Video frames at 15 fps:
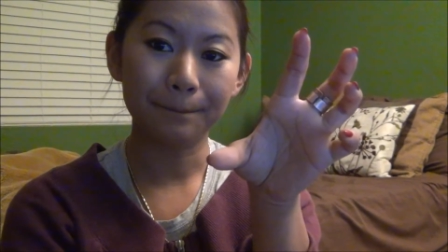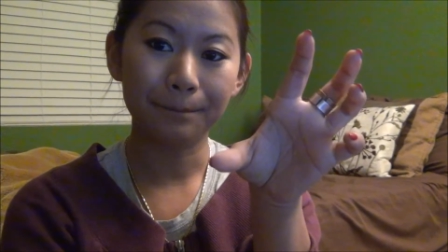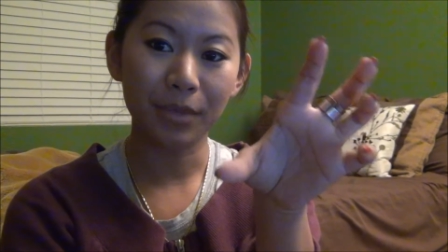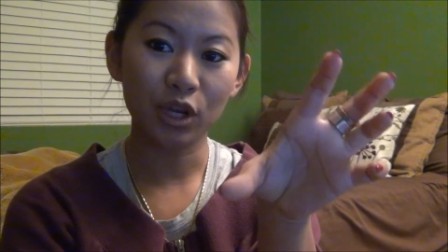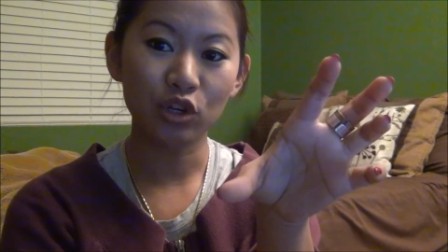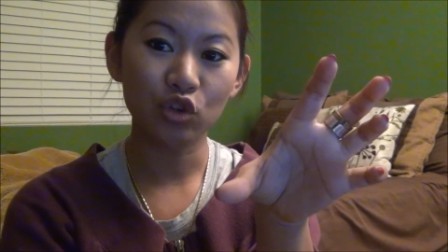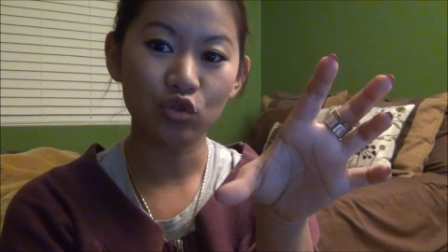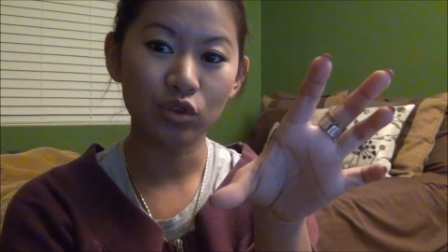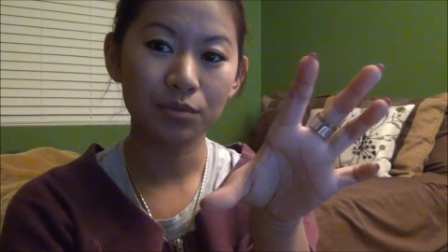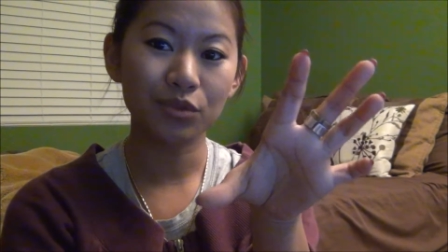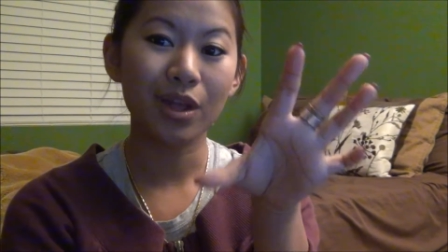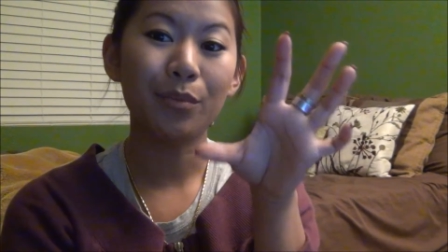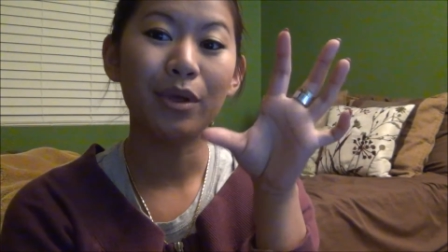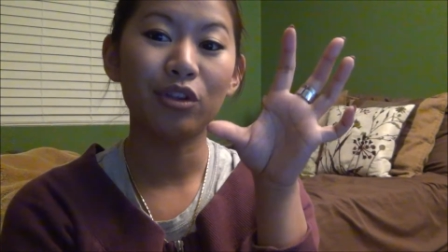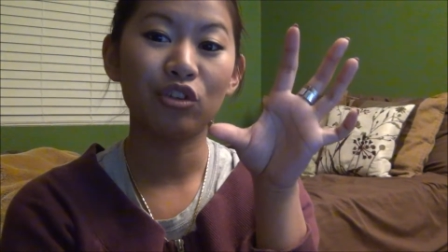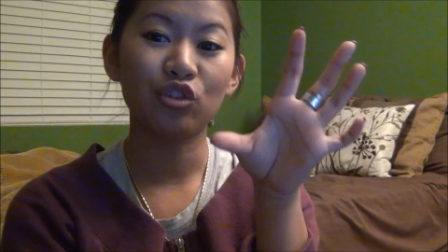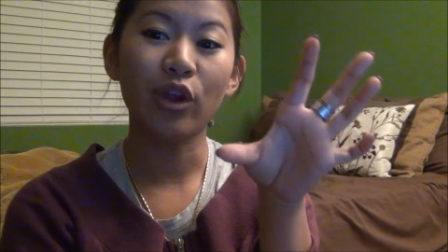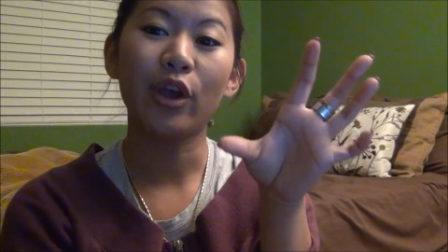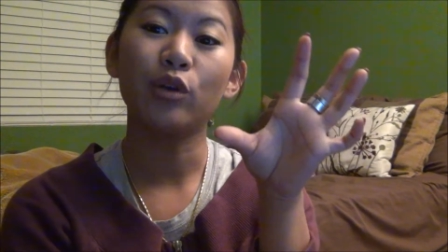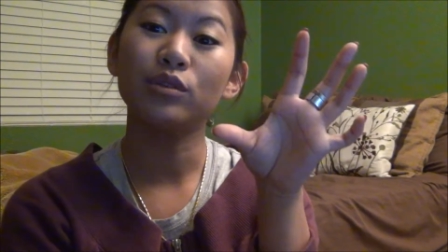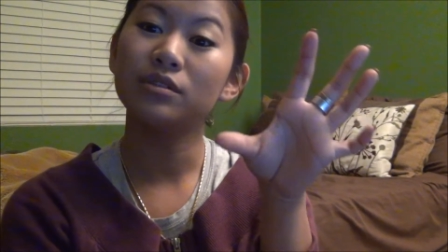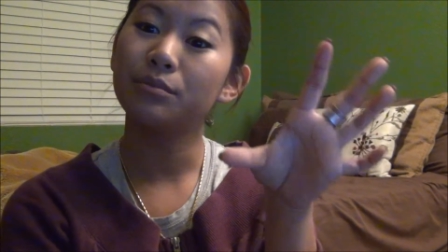bigger strips, that way your
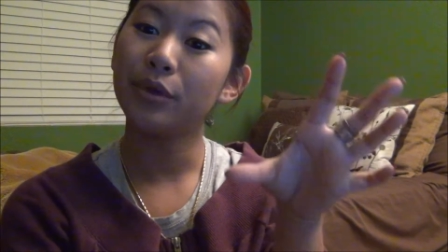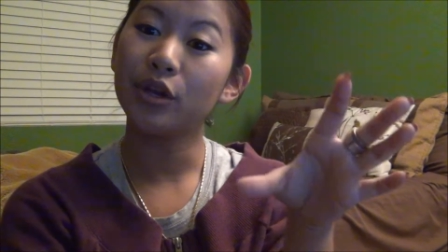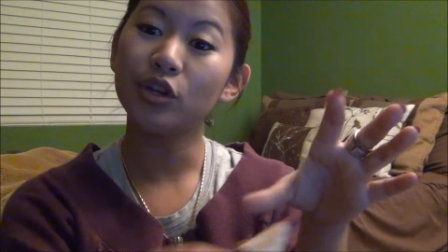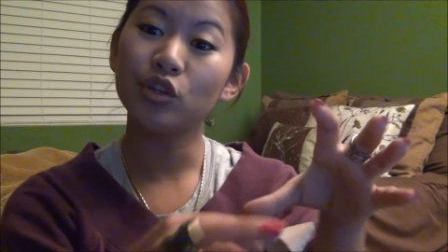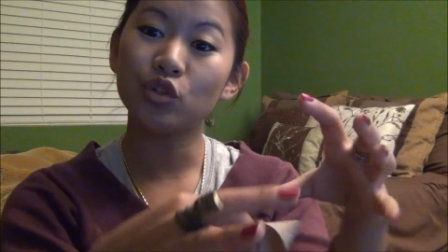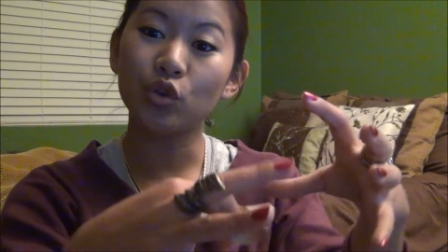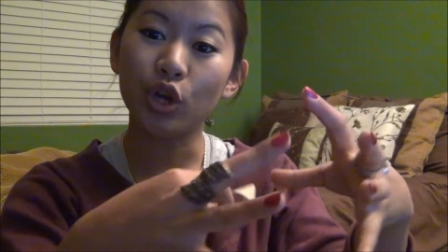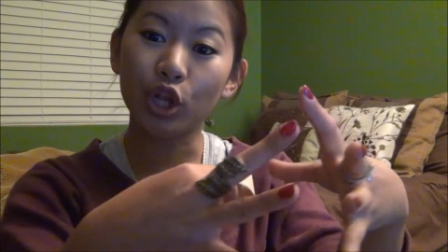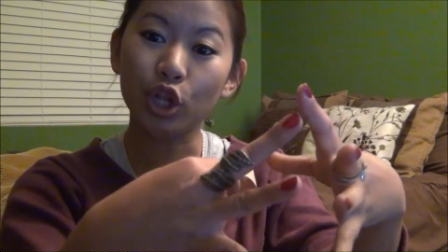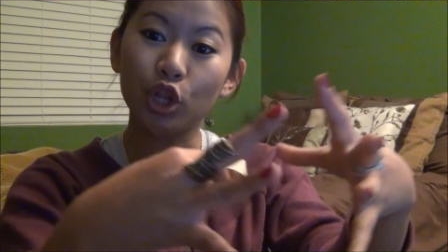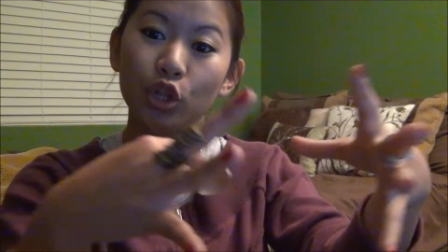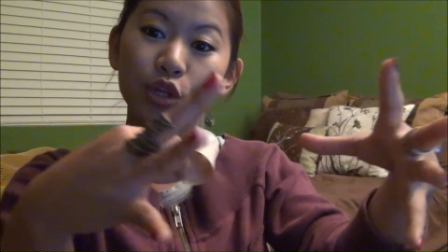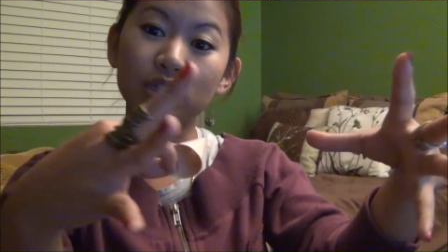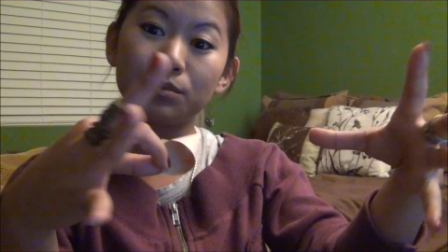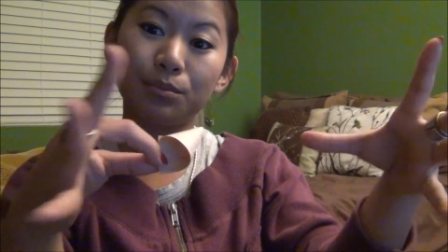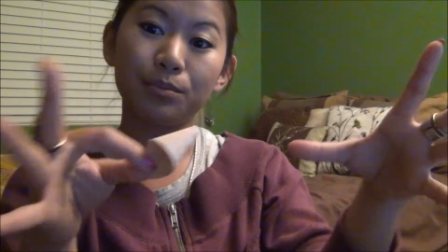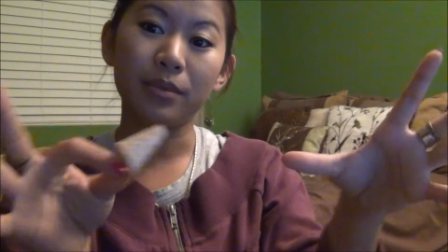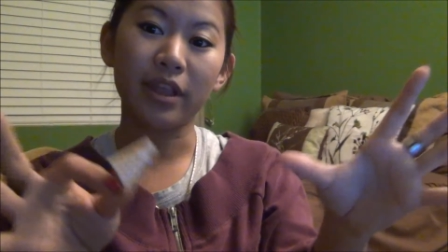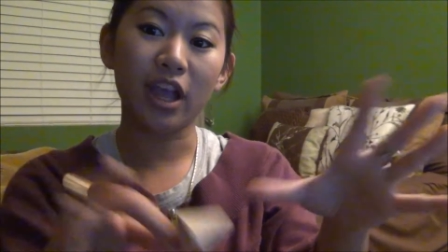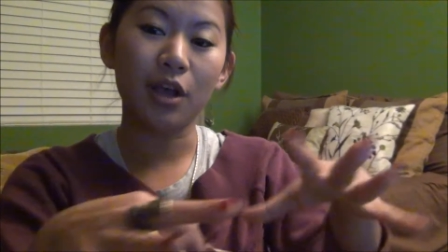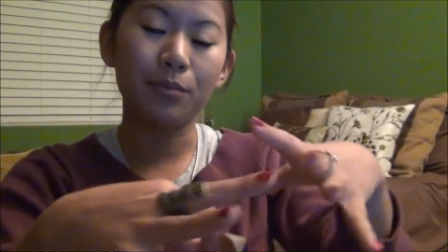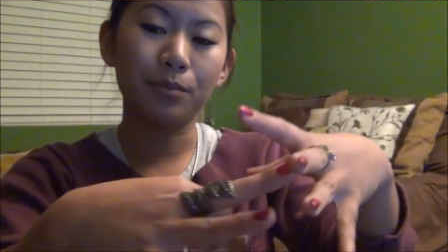triangles are bigger so it looks
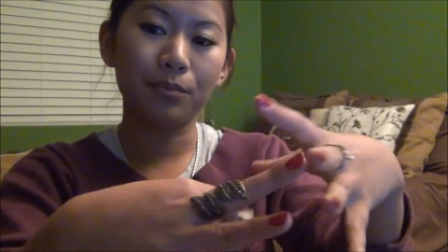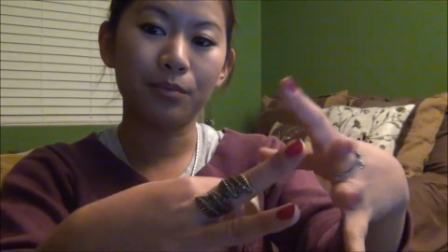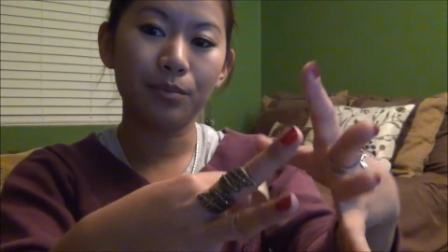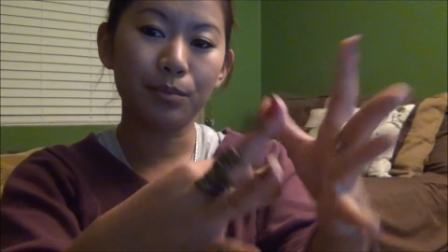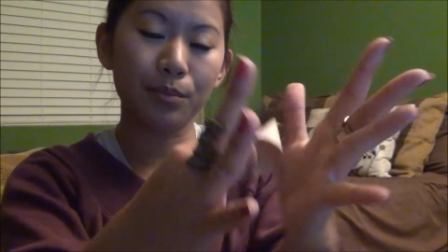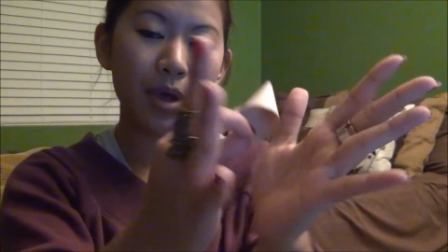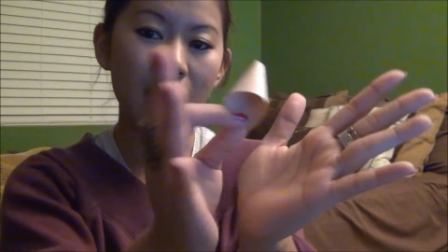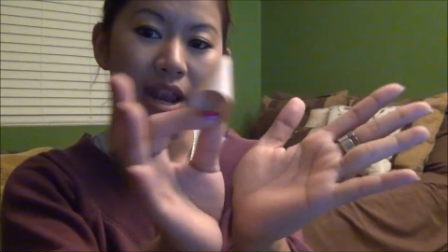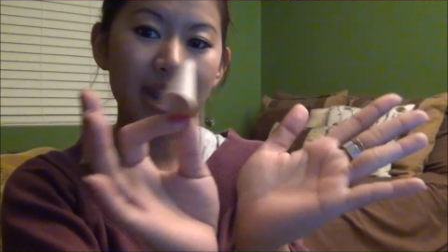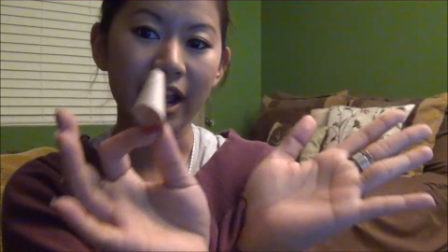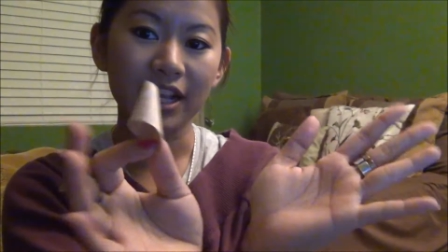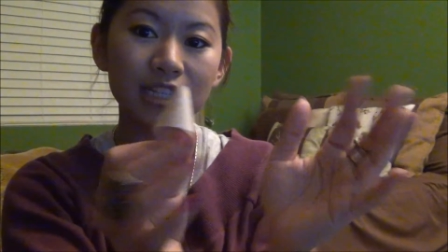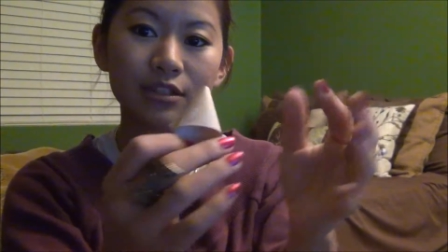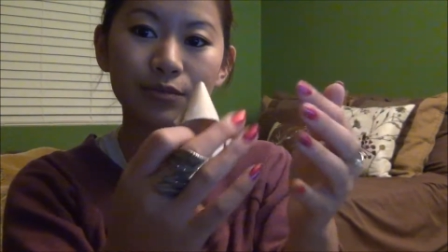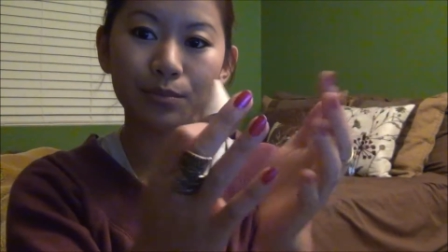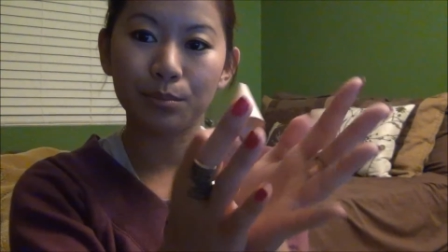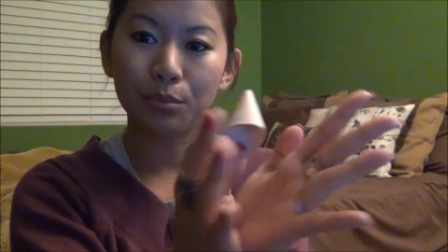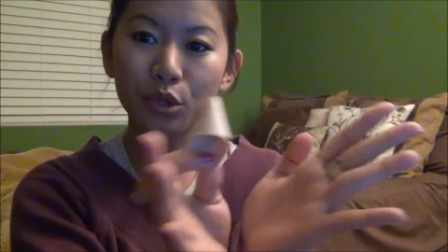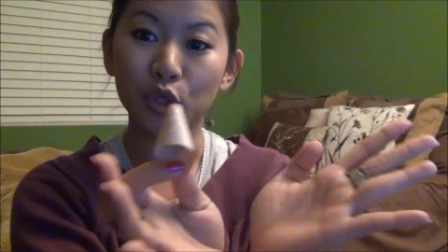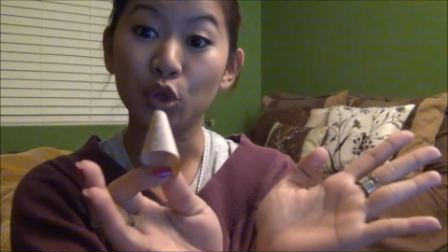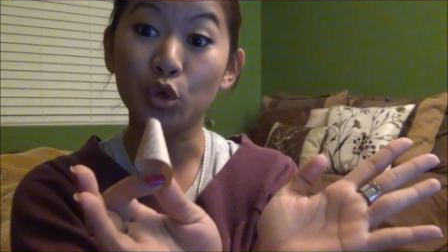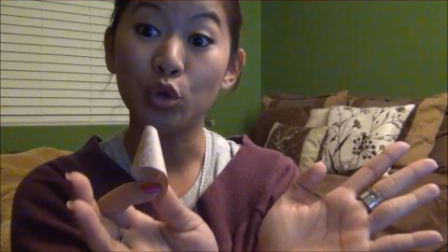like a nice
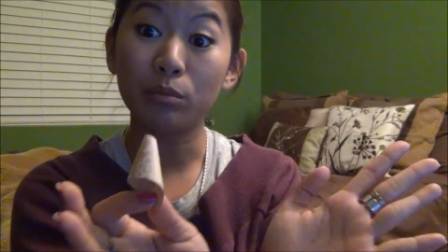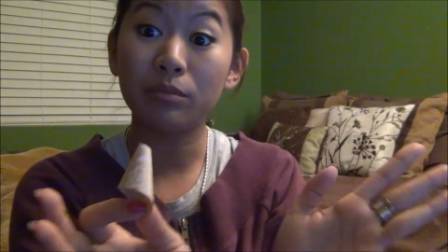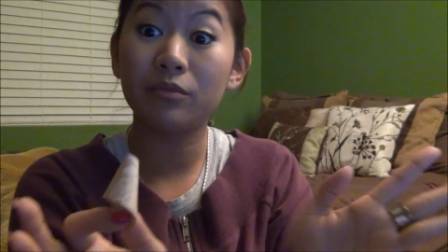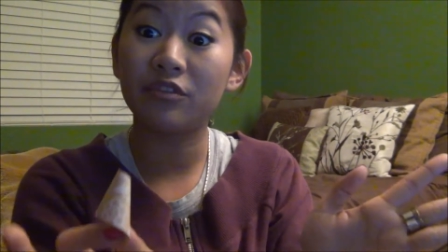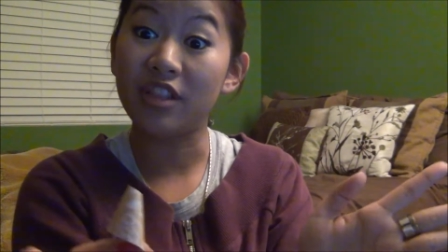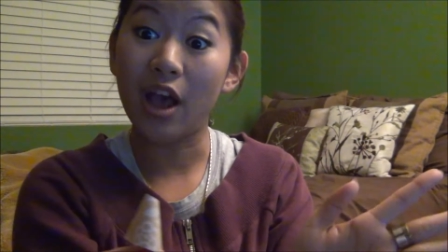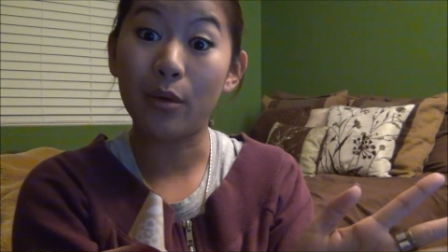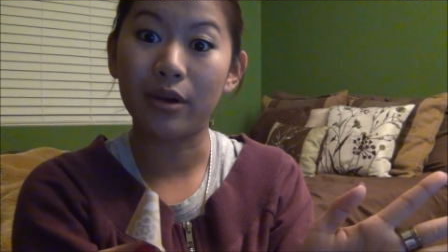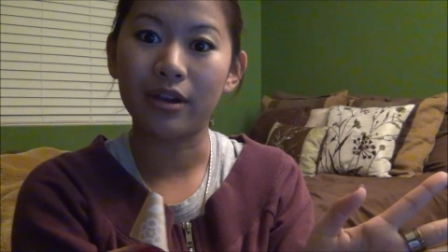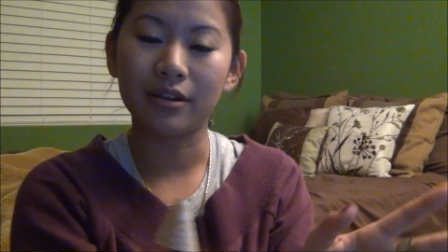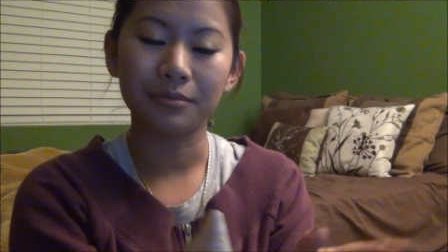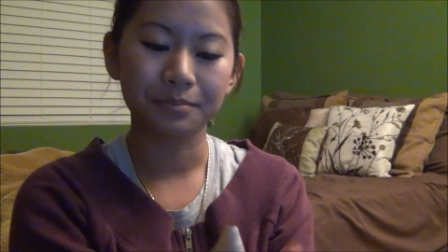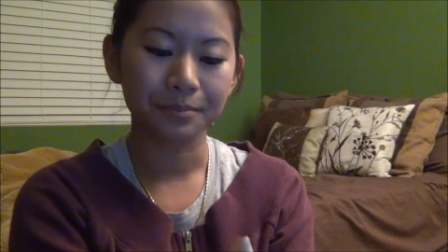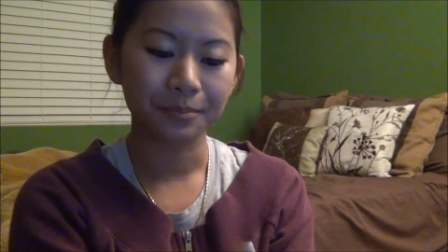bloom flower.